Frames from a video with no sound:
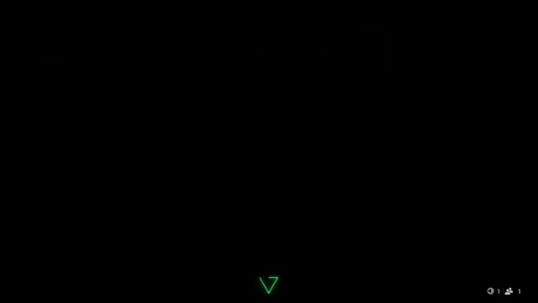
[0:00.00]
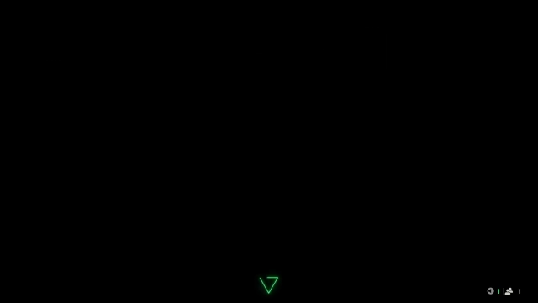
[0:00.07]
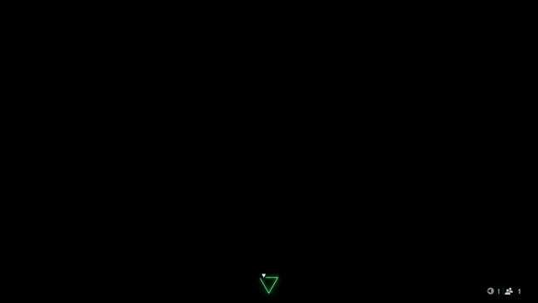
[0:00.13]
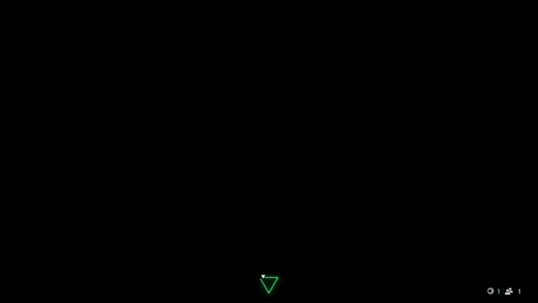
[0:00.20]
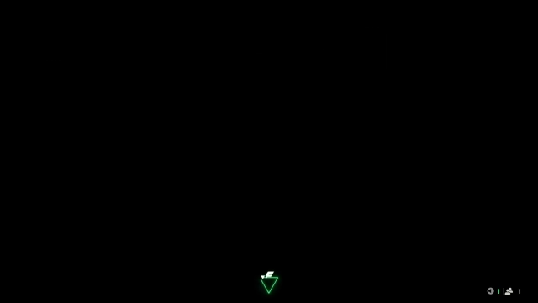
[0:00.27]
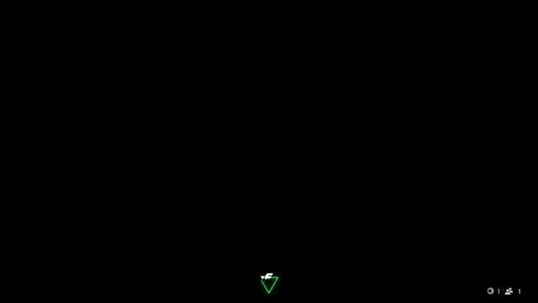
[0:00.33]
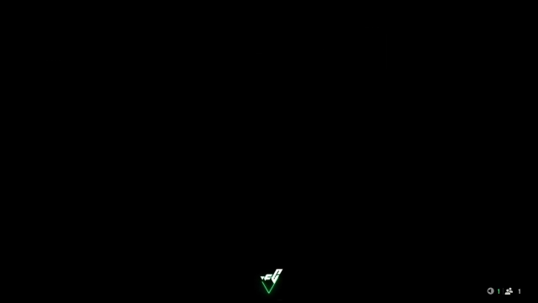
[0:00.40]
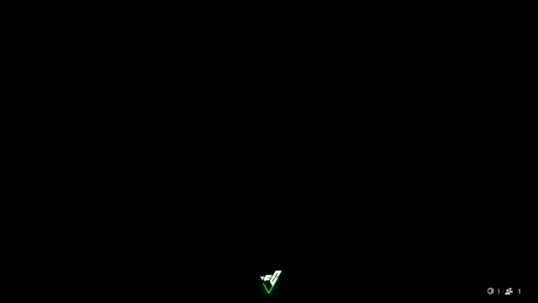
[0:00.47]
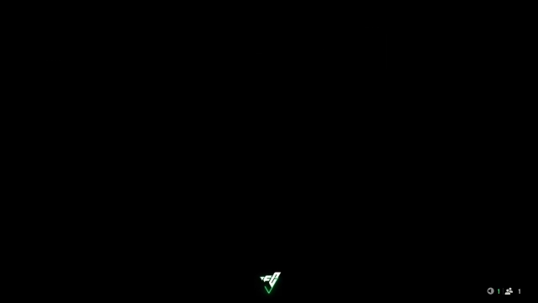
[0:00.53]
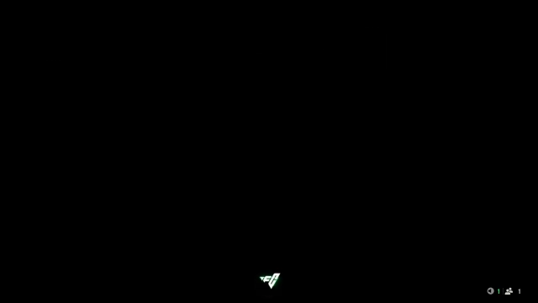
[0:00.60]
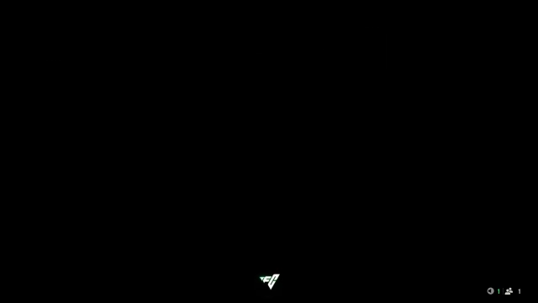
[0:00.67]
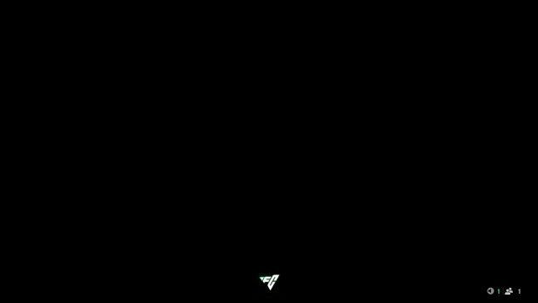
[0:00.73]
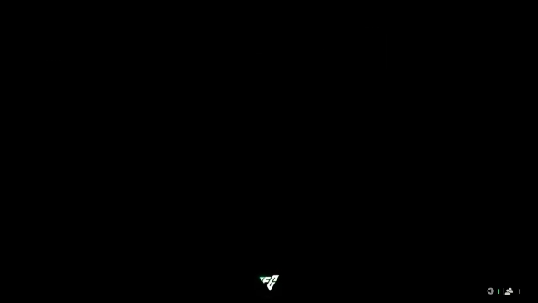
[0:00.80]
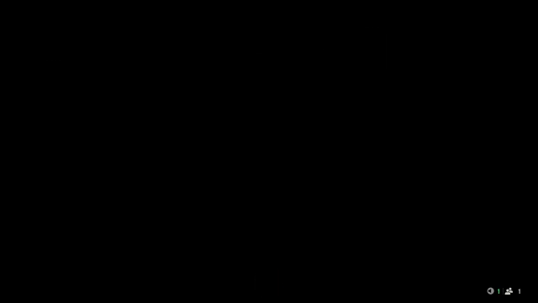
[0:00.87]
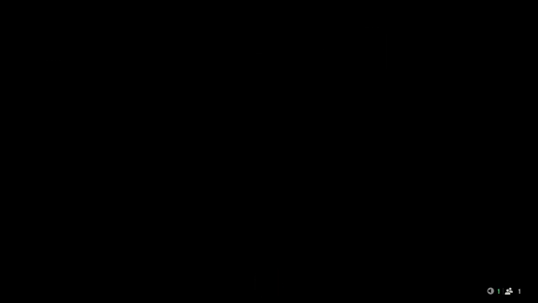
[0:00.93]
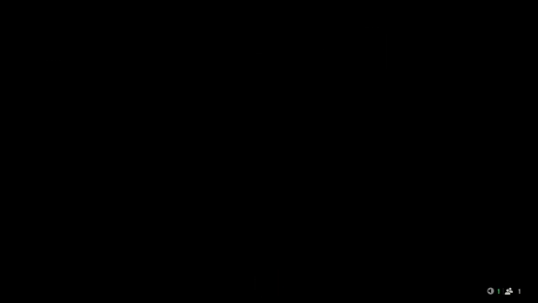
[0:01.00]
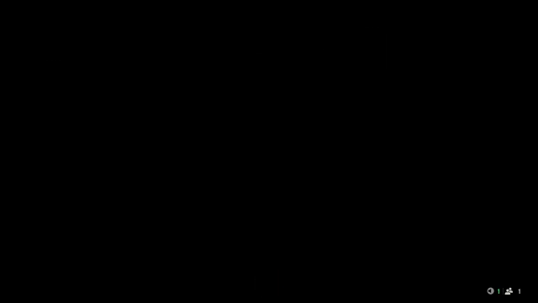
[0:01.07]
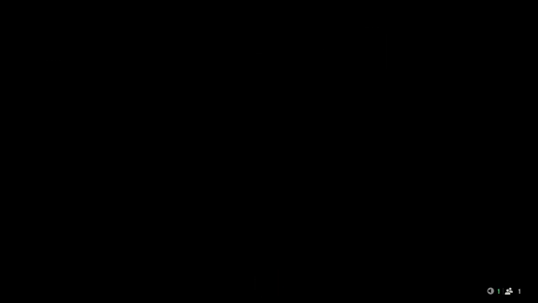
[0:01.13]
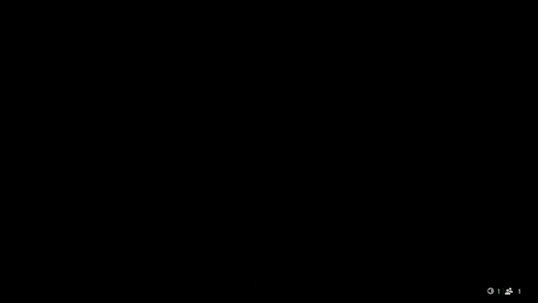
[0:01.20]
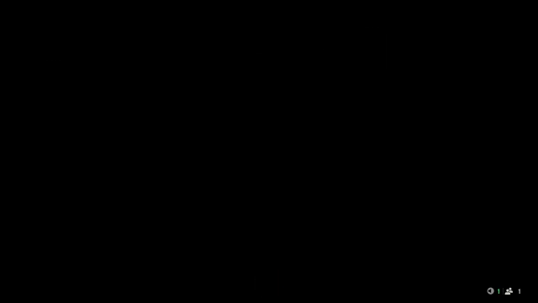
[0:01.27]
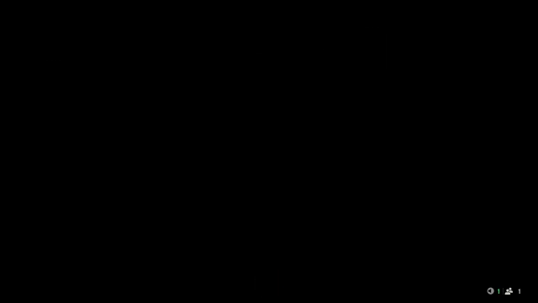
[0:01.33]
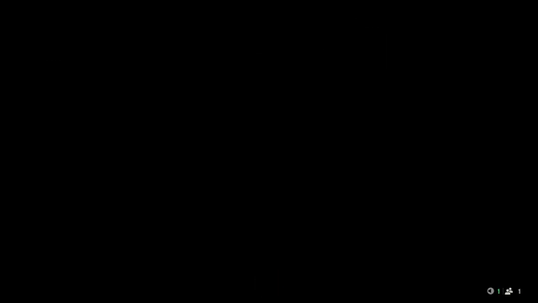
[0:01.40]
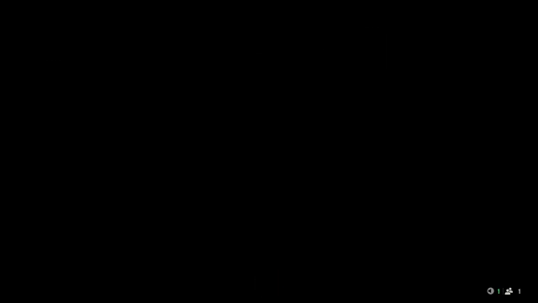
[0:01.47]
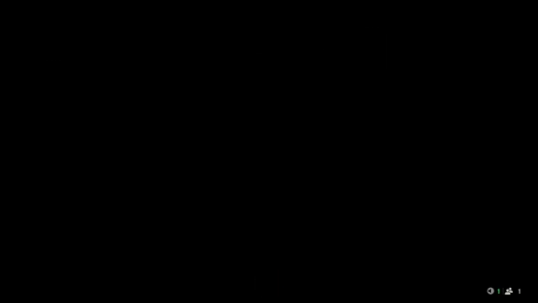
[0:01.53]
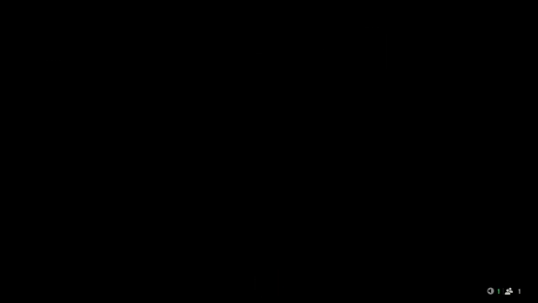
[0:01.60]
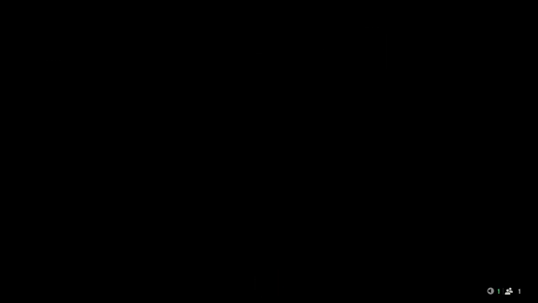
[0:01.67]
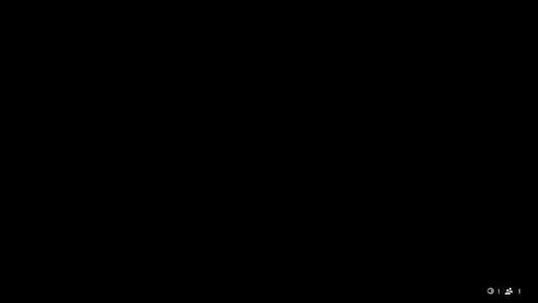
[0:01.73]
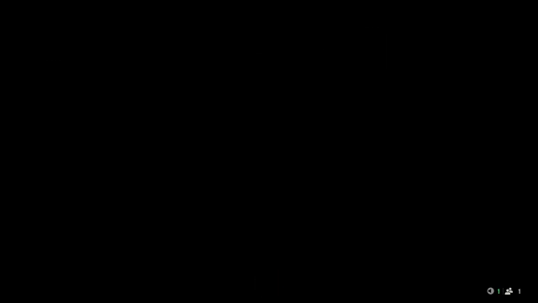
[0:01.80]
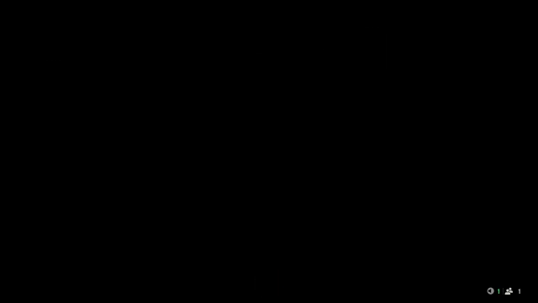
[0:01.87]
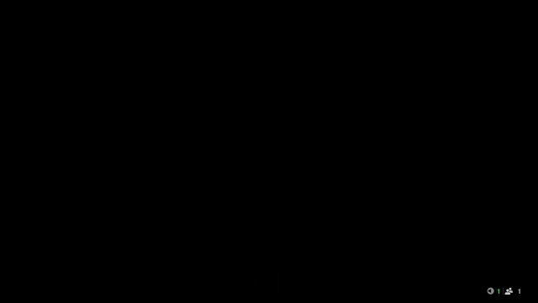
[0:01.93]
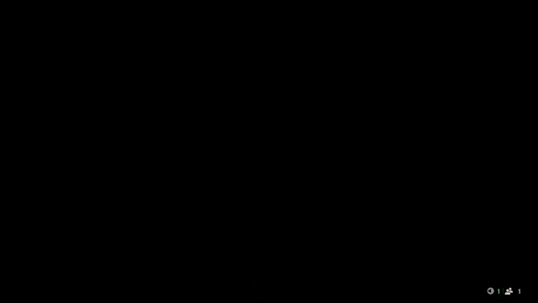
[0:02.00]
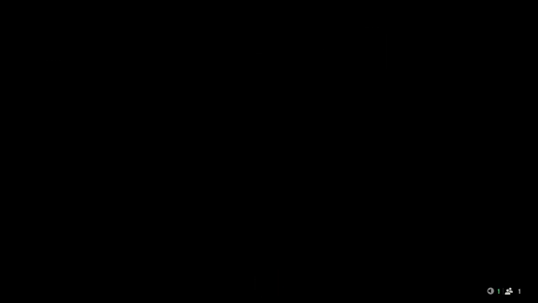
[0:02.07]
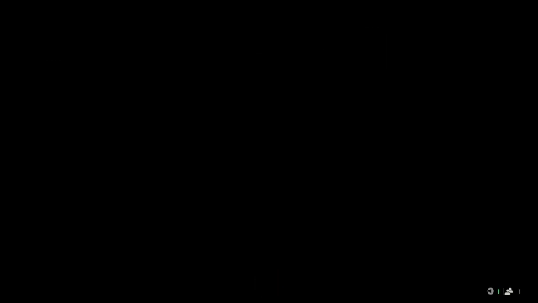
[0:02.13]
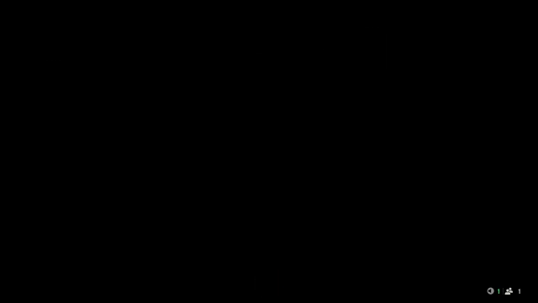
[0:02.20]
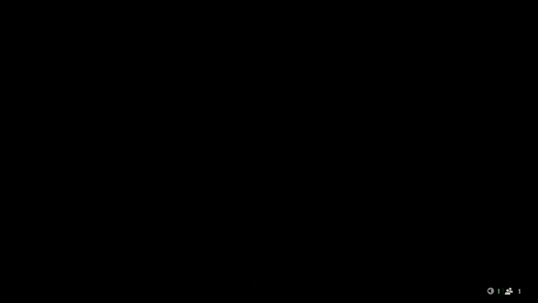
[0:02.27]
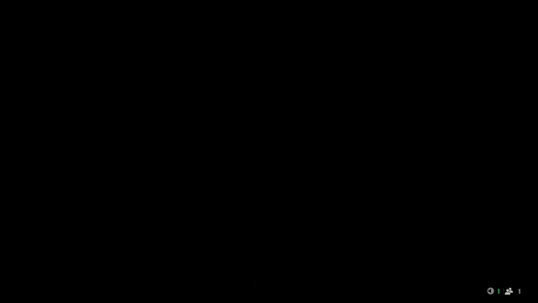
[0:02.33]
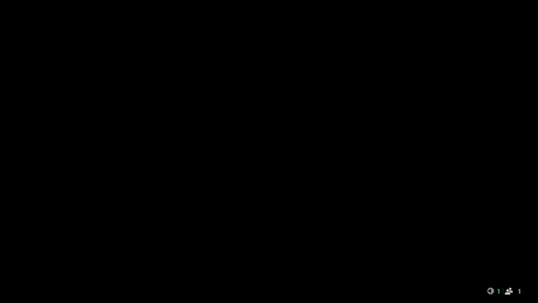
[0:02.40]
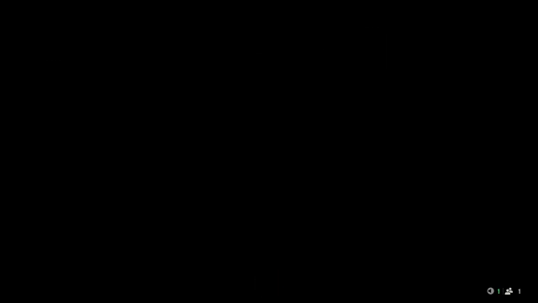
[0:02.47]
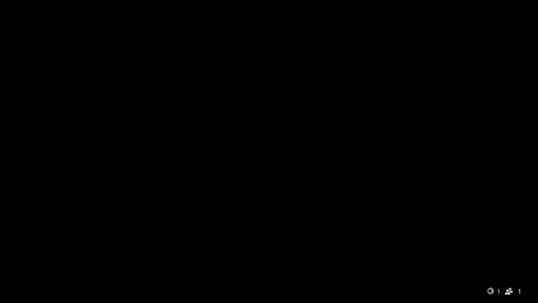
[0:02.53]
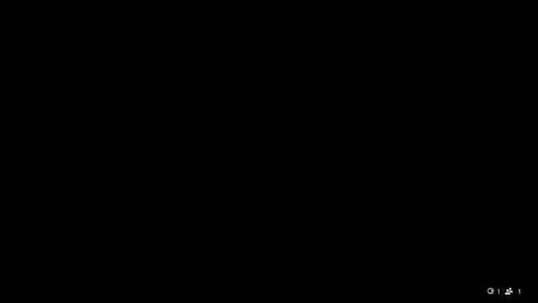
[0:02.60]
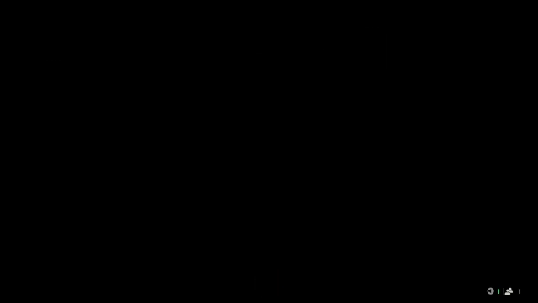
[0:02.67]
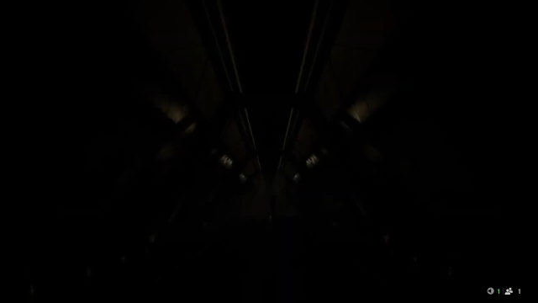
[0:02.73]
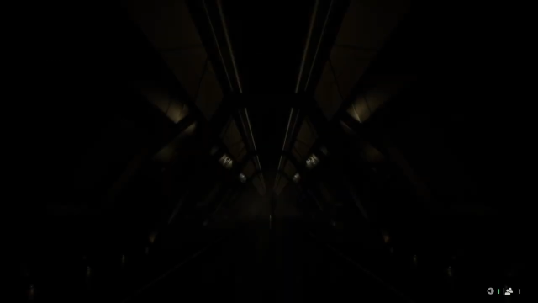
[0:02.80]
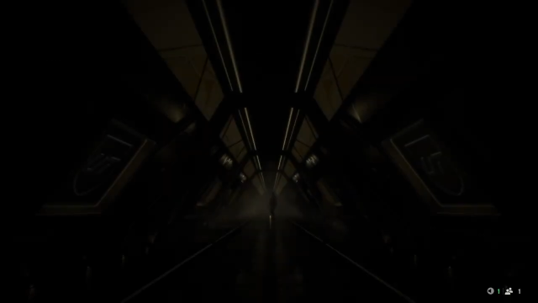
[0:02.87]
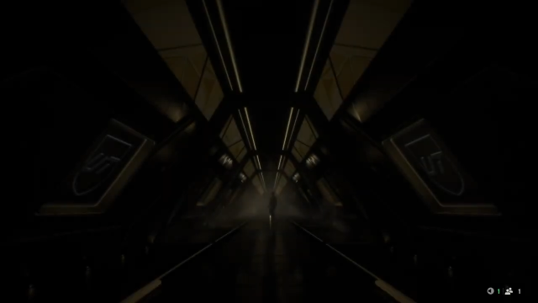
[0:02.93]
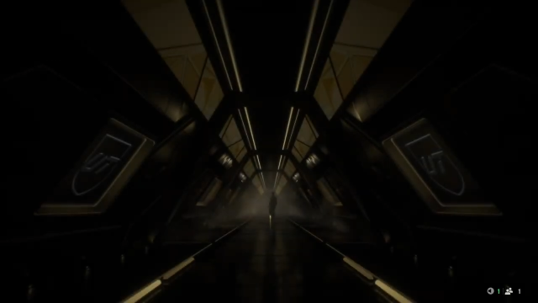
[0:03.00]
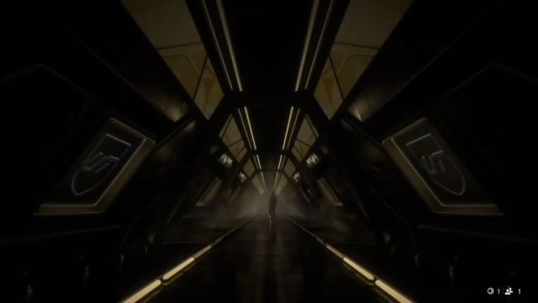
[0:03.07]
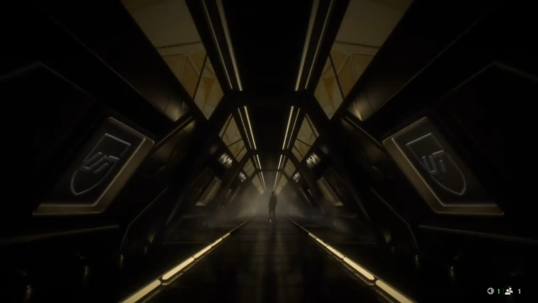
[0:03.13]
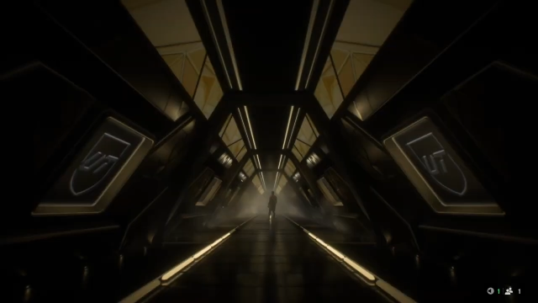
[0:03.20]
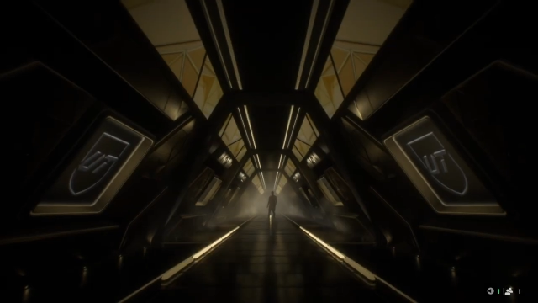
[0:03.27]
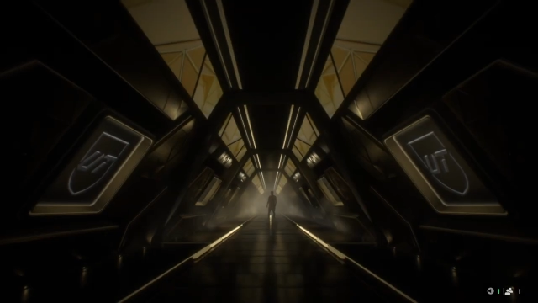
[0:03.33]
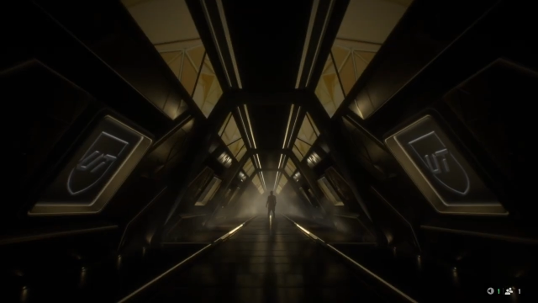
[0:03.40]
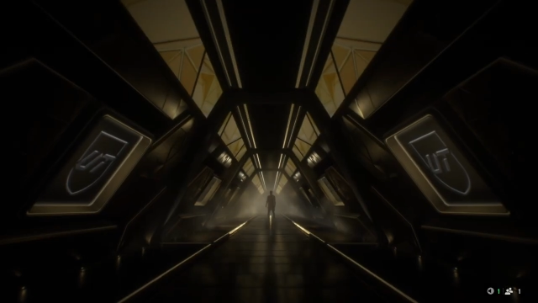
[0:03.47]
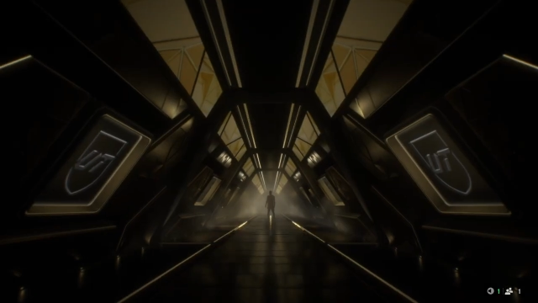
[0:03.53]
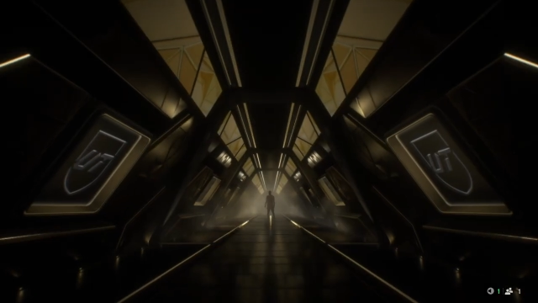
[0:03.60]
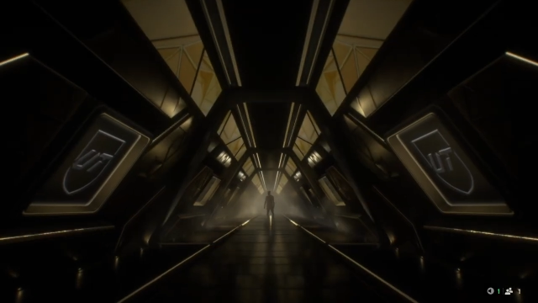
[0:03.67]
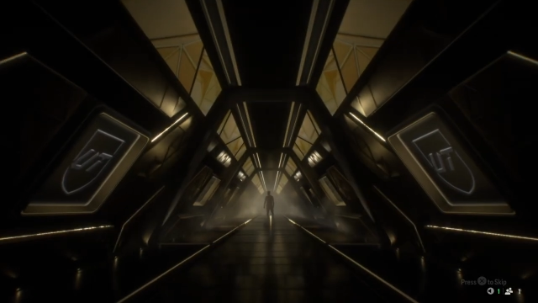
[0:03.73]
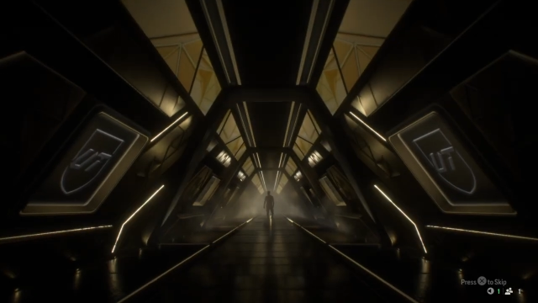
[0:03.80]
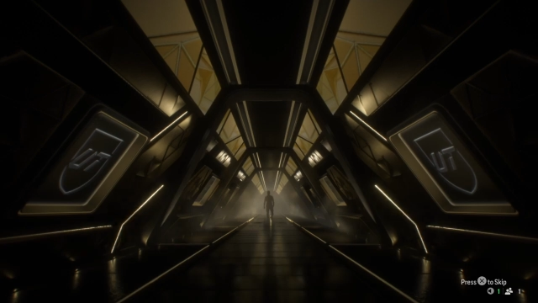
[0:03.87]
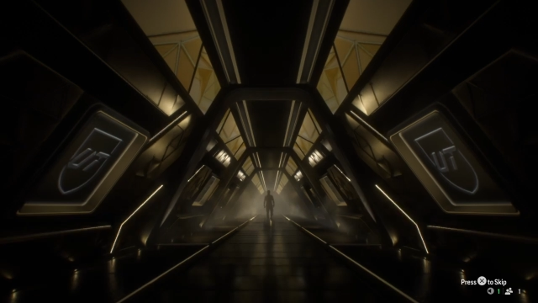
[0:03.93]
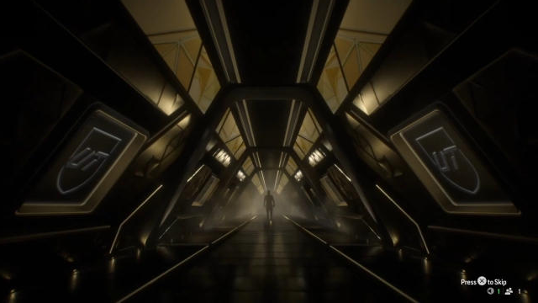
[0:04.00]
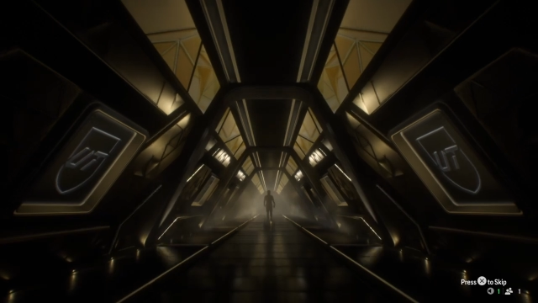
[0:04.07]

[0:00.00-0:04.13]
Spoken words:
No face is visible, so there are no lips to read.